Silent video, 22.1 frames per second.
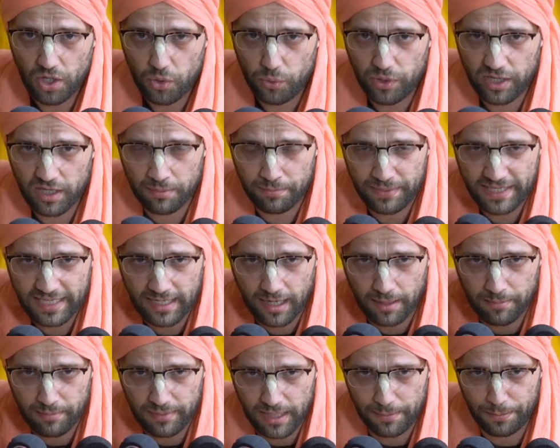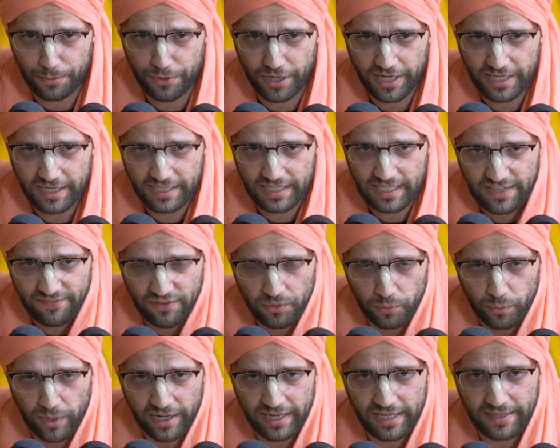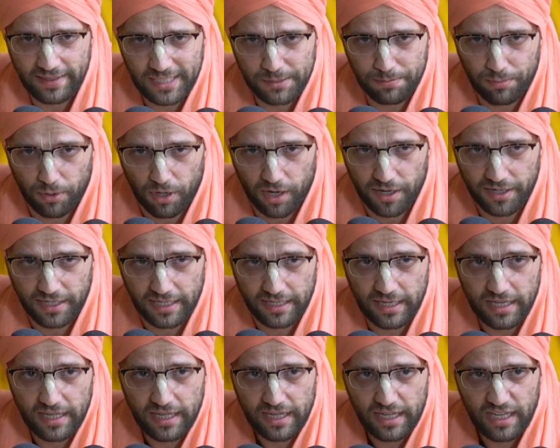We can become liberated even when in this body.